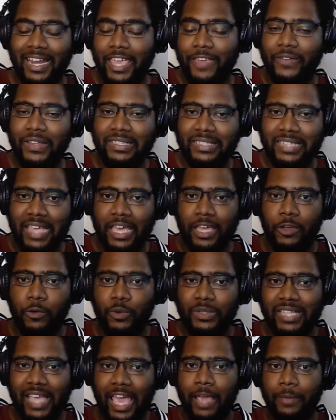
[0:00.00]
even Deku
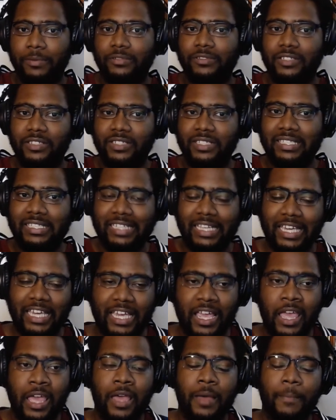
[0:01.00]
was able to
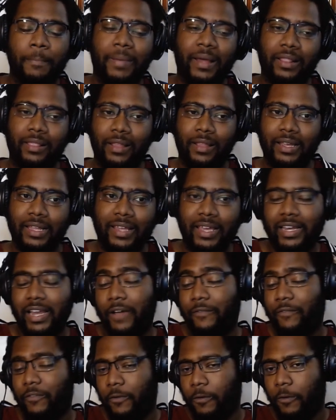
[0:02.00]
see, but luckily
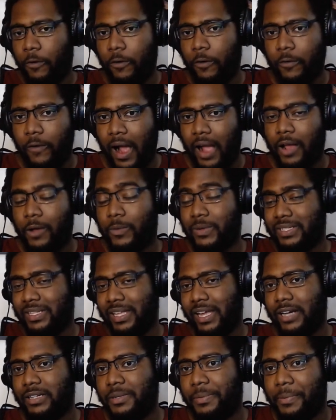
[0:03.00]
enough, Uraraka was
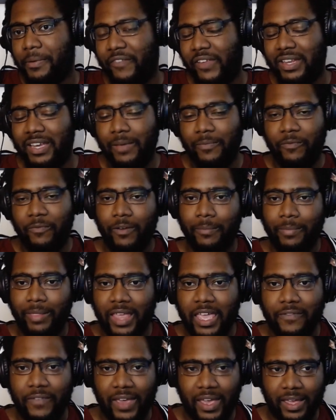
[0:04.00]
there to prevent him from
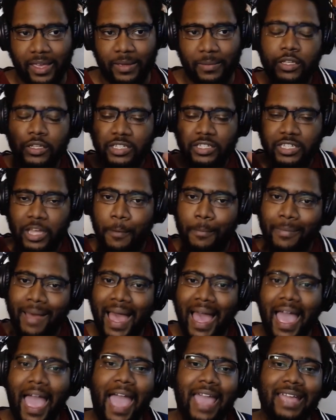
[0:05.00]
leaving. So
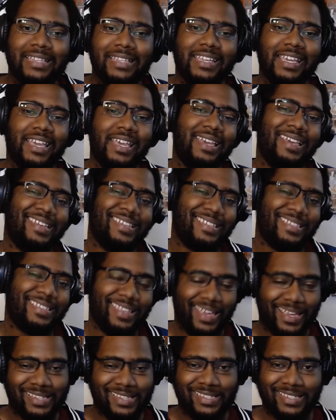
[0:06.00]
my idea is
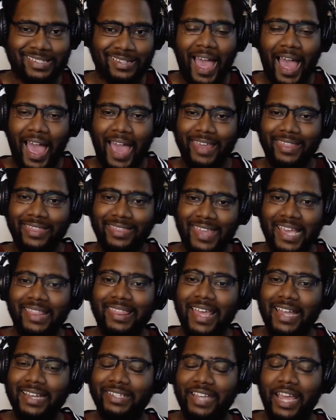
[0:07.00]
this. I think
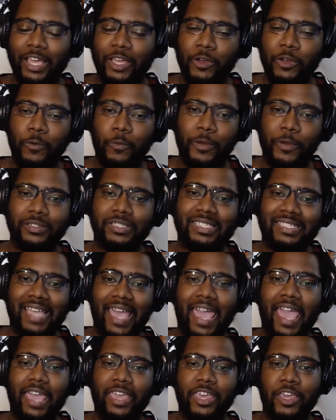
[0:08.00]
that Deku will
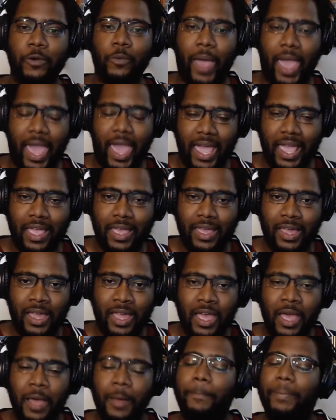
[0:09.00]
stay at UA,
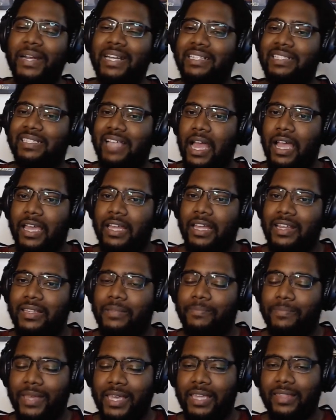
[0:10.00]
but it's not going
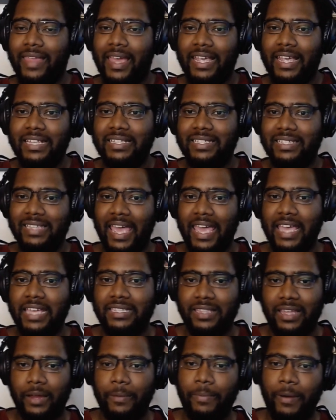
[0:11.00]
to be that he stays there